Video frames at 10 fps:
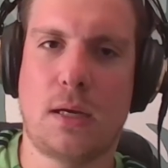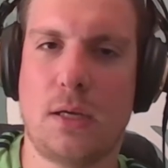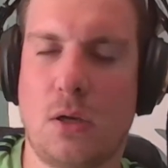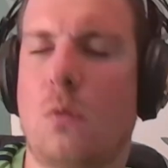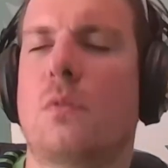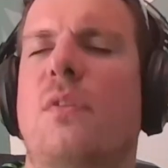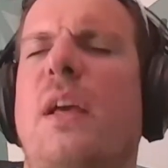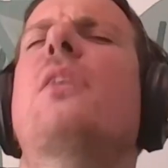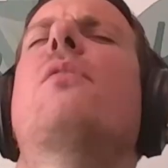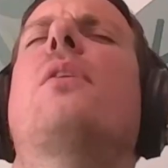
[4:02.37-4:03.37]
I know,
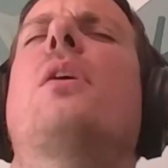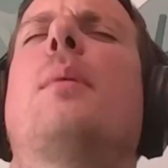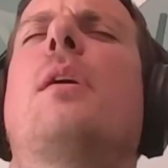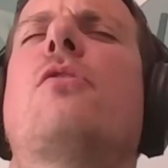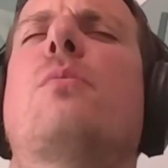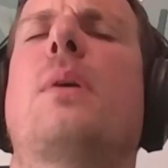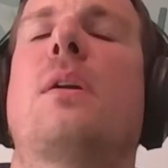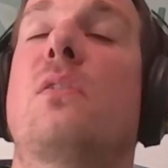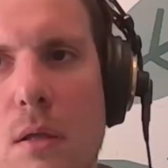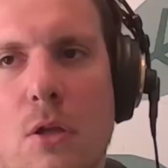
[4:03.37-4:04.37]
thank you very much.
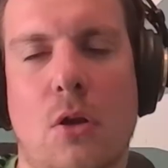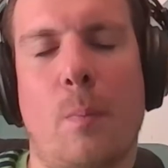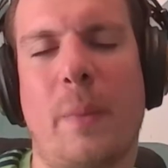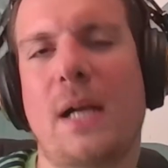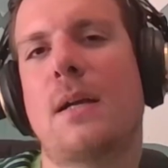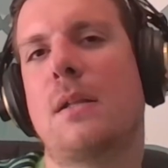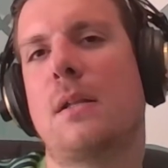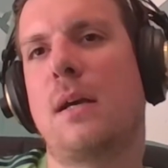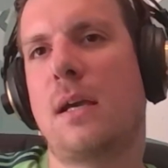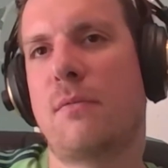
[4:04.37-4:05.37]
But back in the
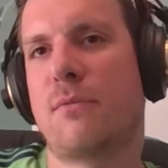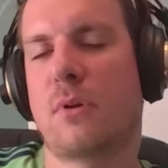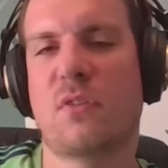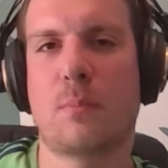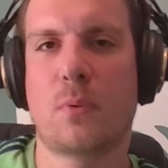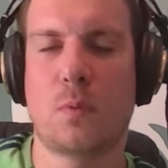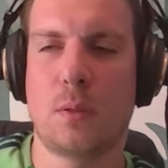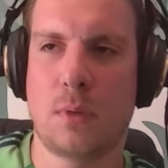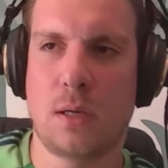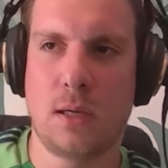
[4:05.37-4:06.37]
day, for example,
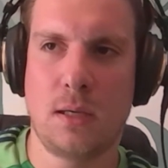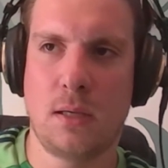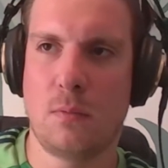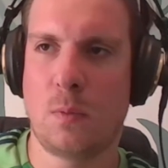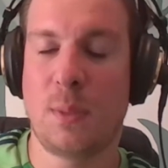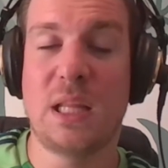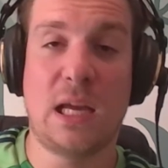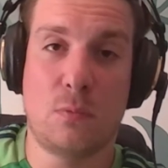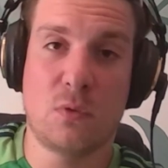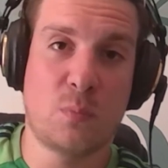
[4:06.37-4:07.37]
when my
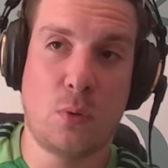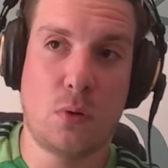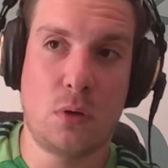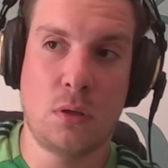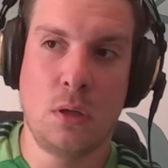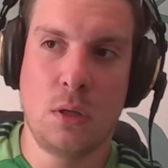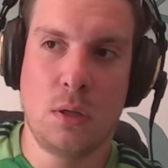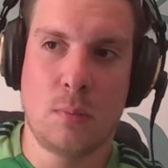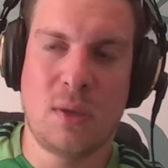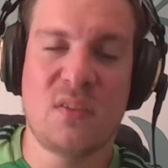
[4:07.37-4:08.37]
dad was born,
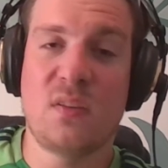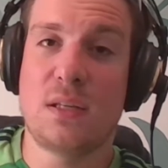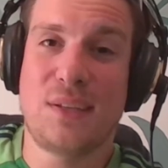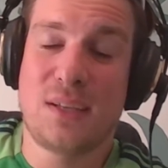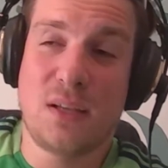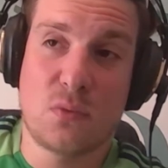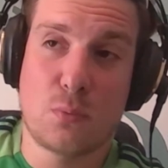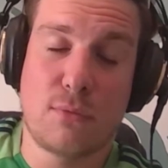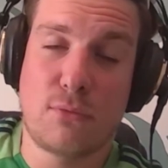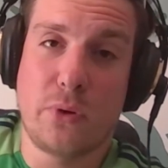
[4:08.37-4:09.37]
basically kids
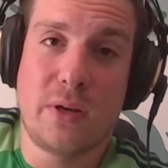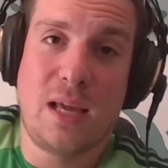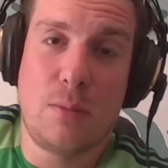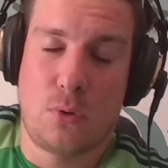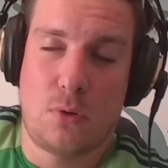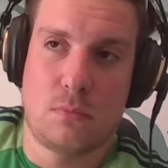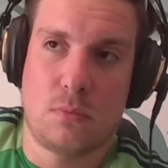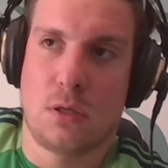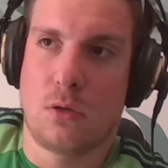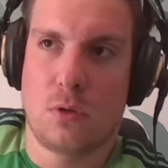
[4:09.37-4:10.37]
were free labor.
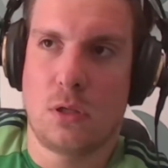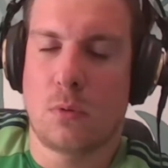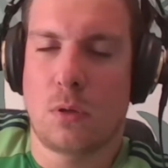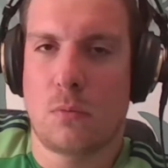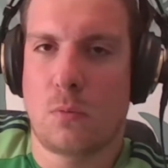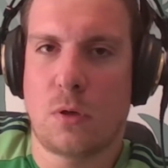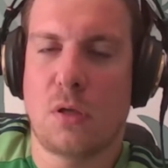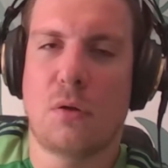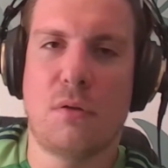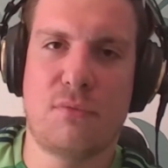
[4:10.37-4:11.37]
You were
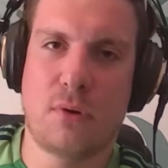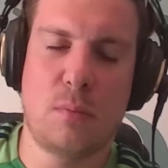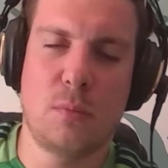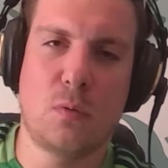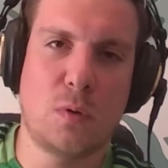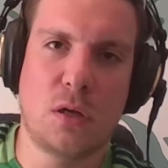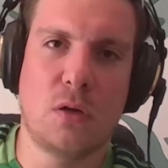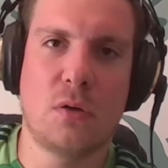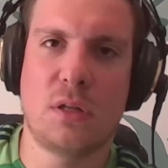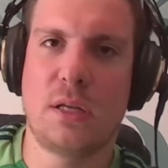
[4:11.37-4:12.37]
working on a farm, you're
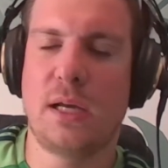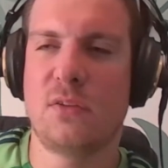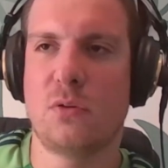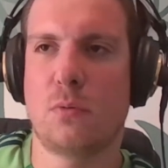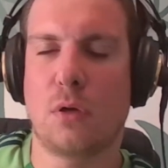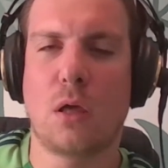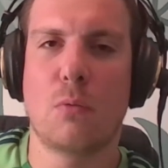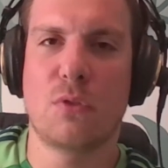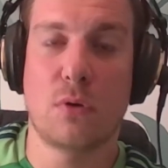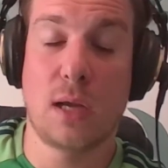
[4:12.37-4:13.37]
working on the land, you're working
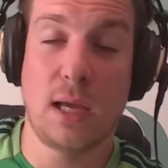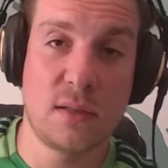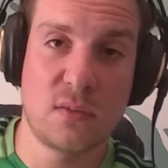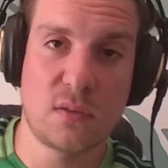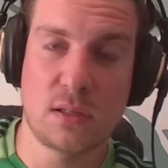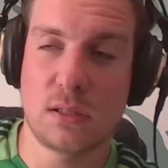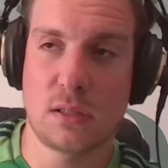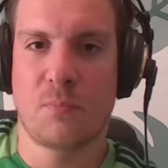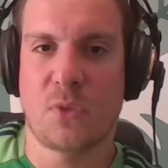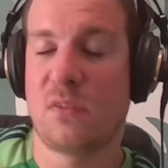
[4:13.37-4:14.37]
with your hands,
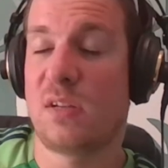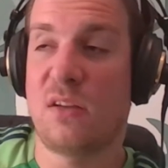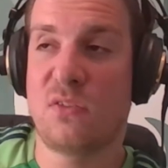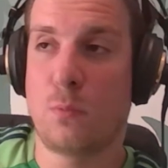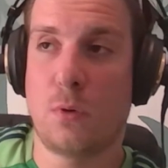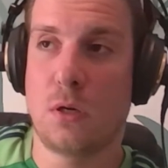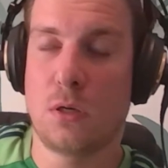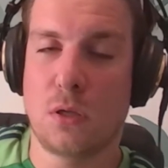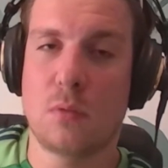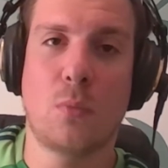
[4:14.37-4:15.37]
and tasks were a
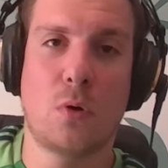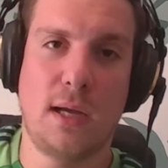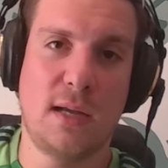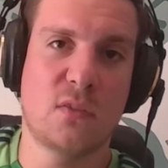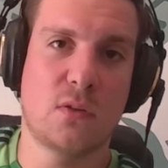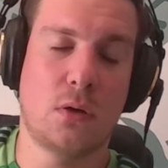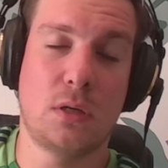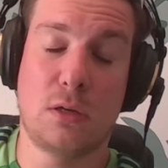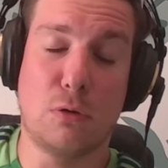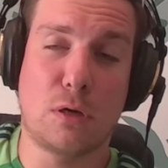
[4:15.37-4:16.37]
lot more hands-on
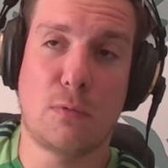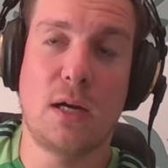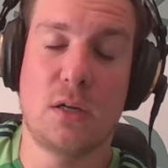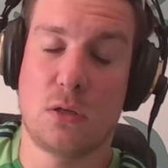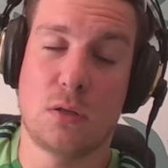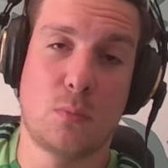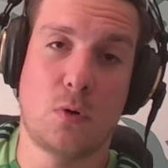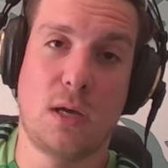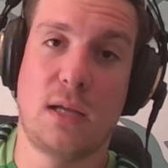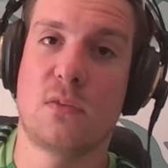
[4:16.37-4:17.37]
and required a lot
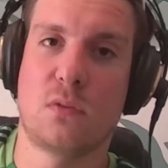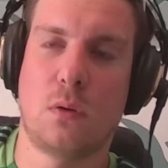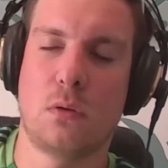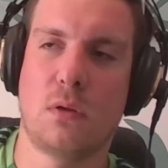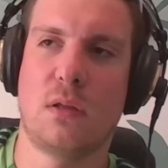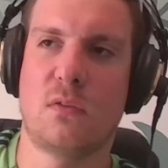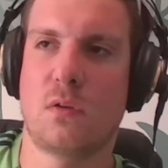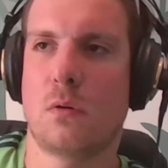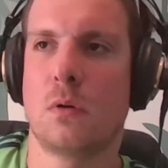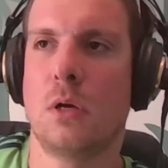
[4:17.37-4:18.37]
more hands-on. And
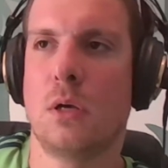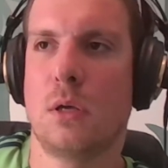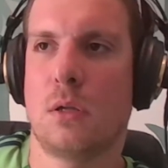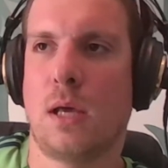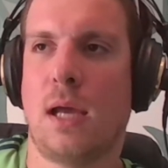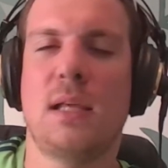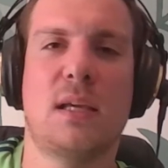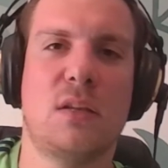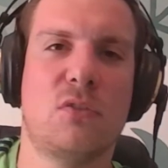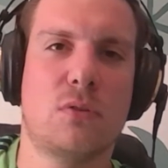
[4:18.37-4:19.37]
so any
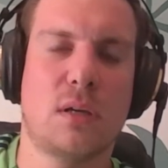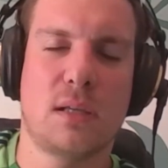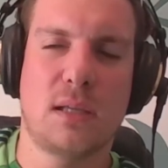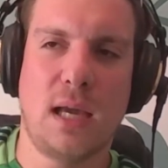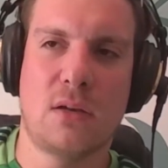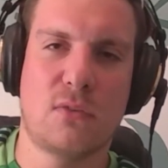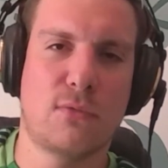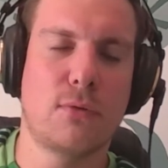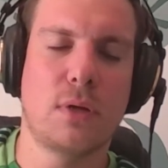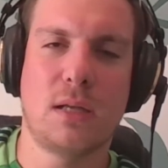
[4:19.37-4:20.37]
kid you can get is
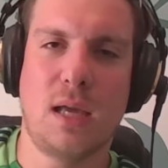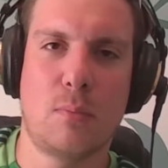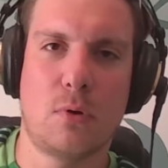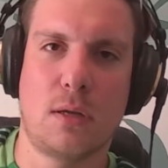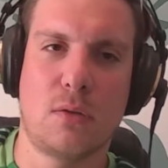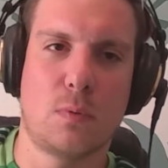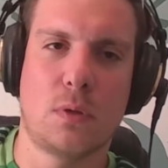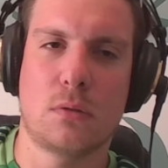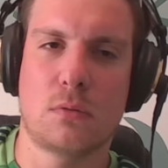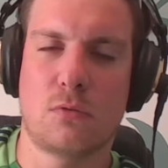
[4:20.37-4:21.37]
free labor and
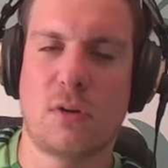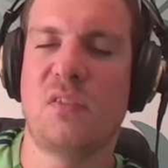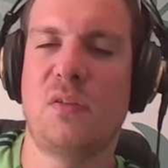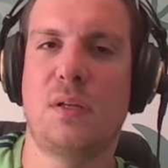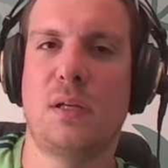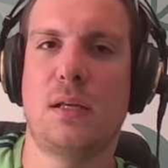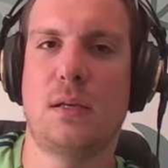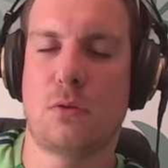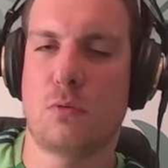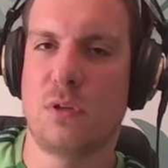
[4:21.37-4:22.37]
will
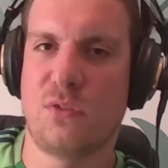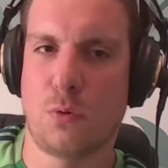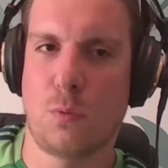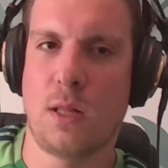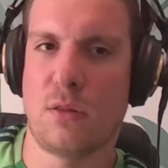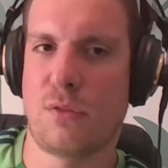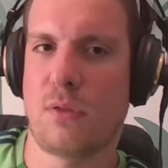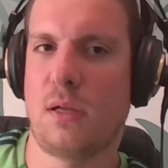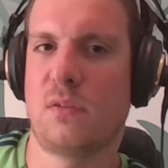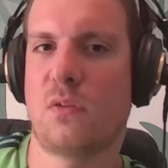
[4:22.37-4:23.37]
drastically increase your
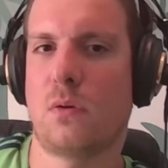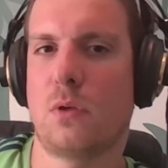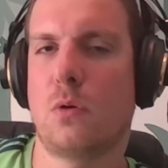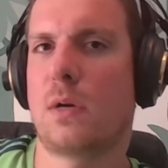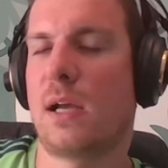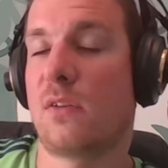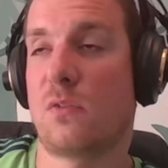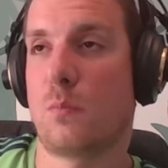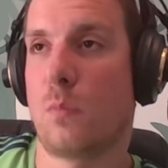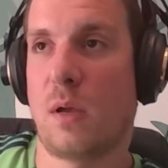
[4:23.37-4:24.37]
wealth. And so you'll
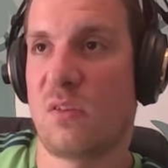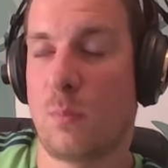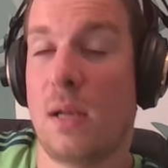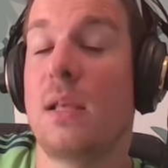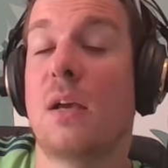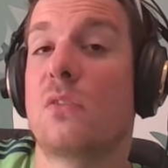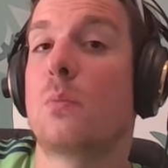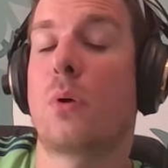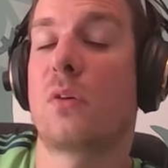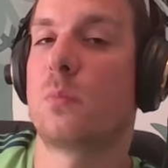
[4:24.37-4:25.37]
get as many as
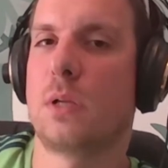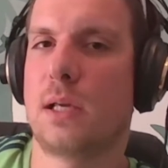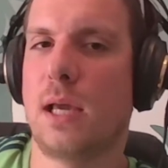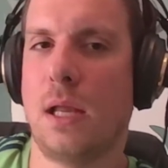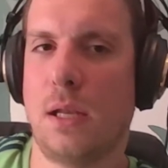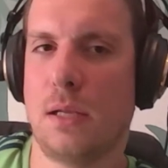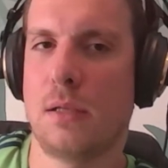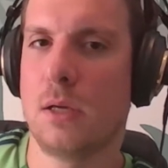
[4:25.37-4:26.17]
you possibly can.